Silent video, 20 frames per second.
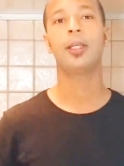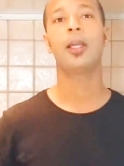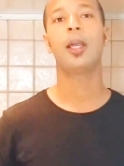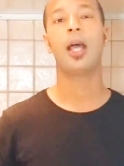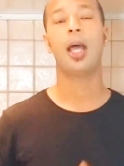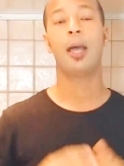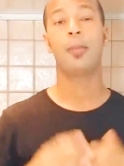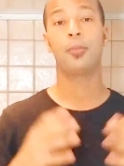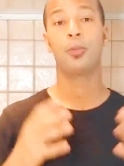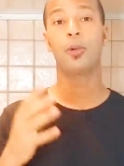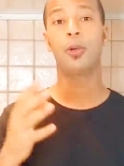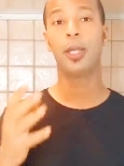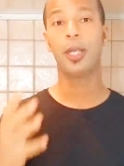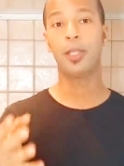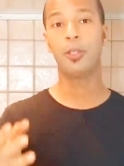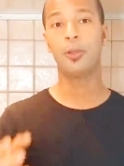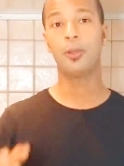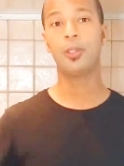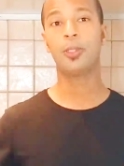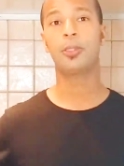I'm gonna
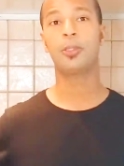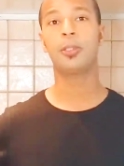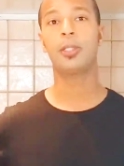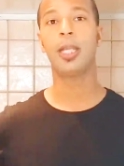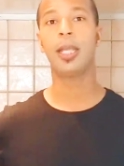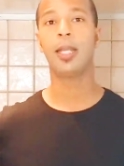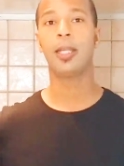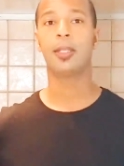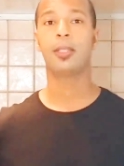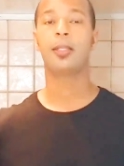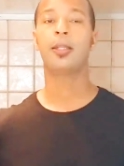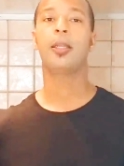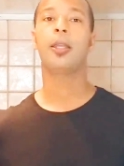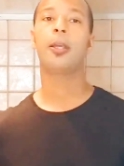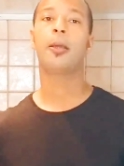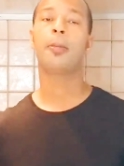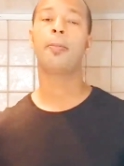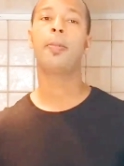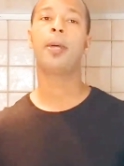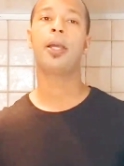use today
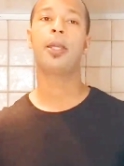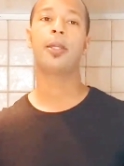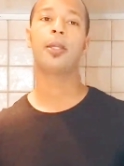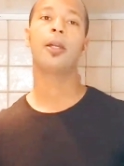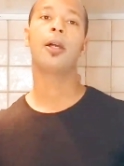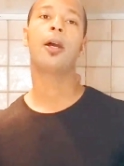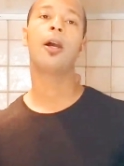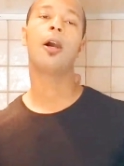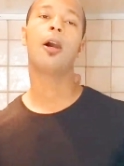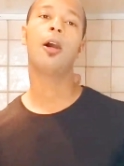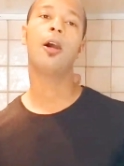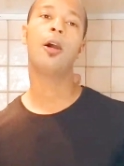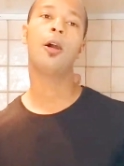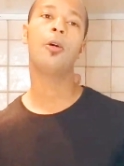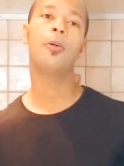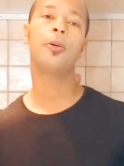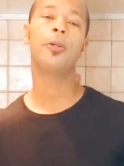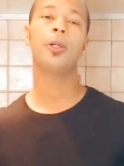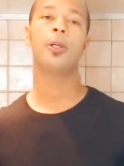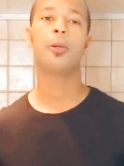my
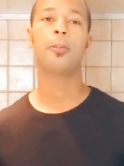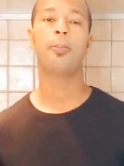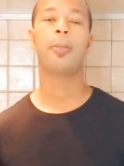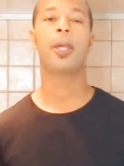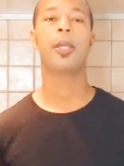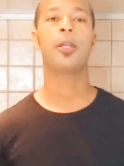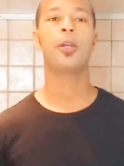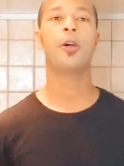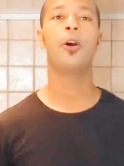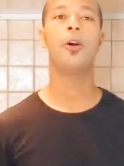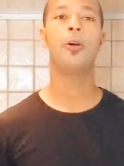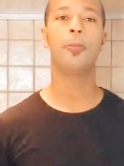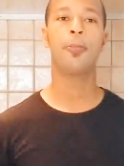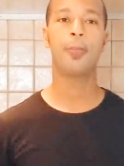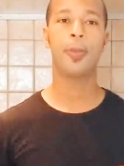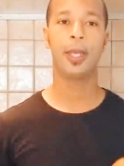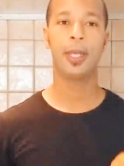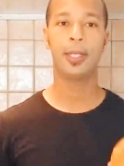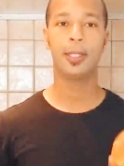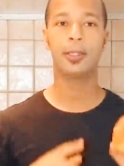
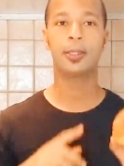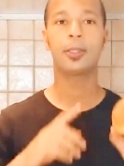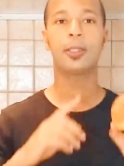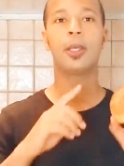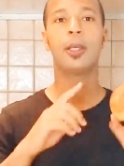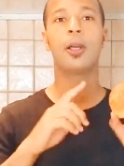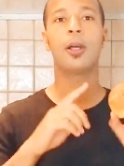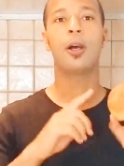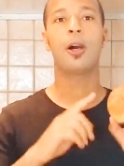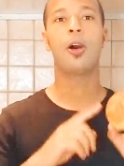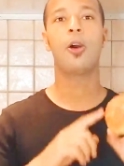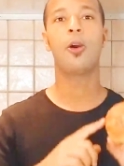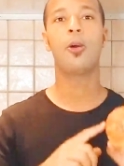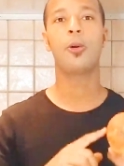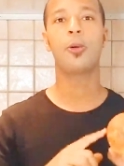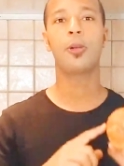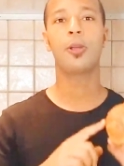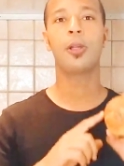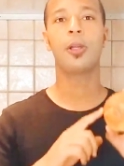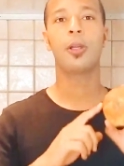homemade
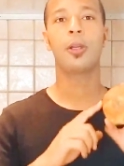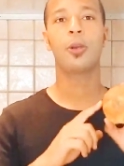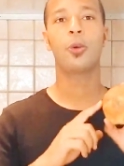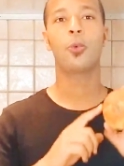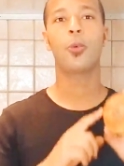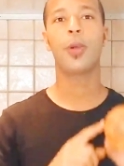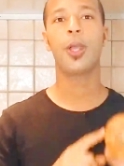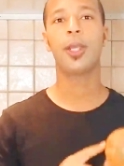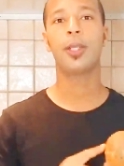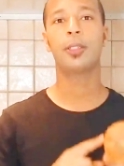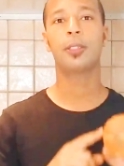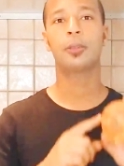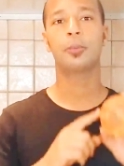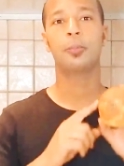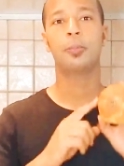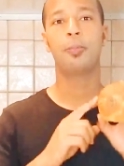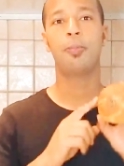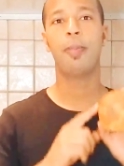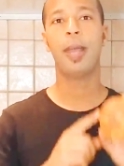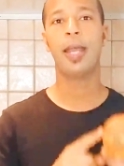whole wheat
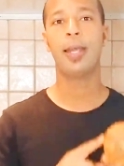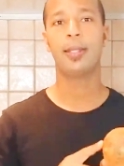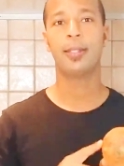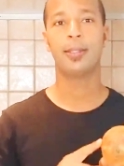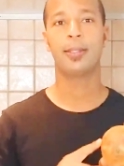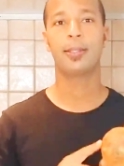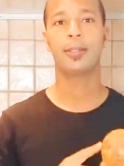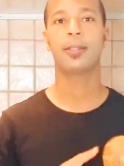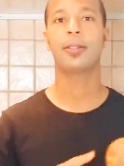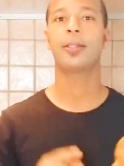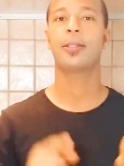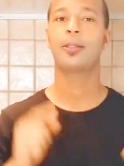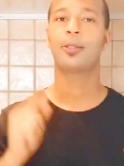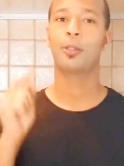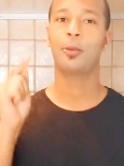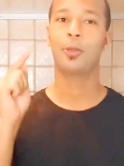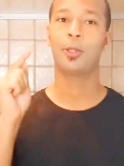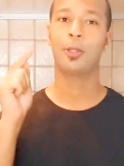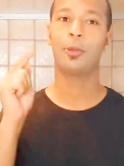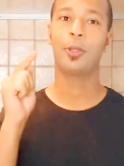buns.
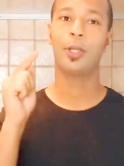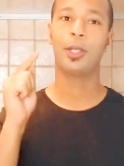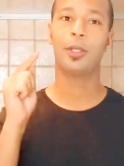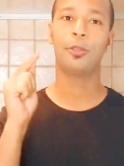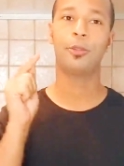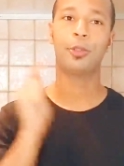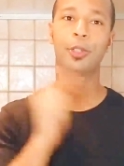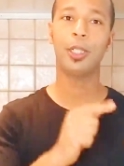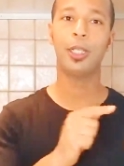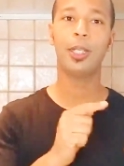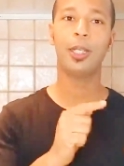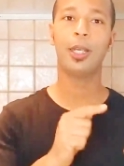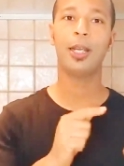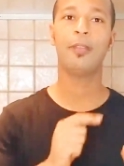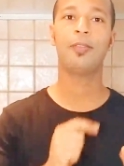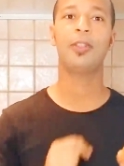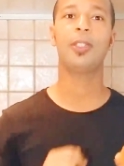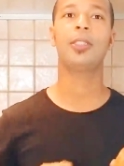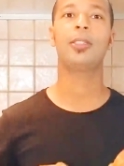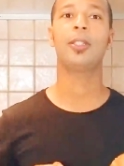So you will really love
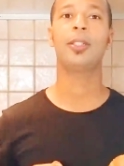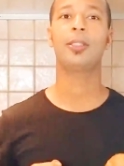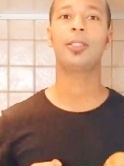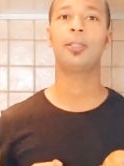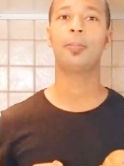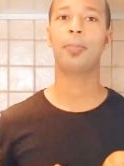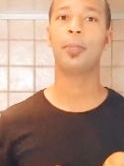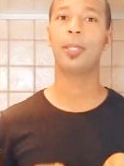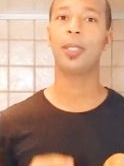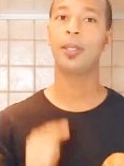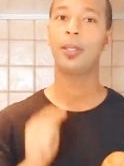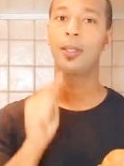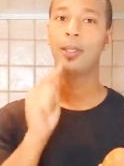this recipe.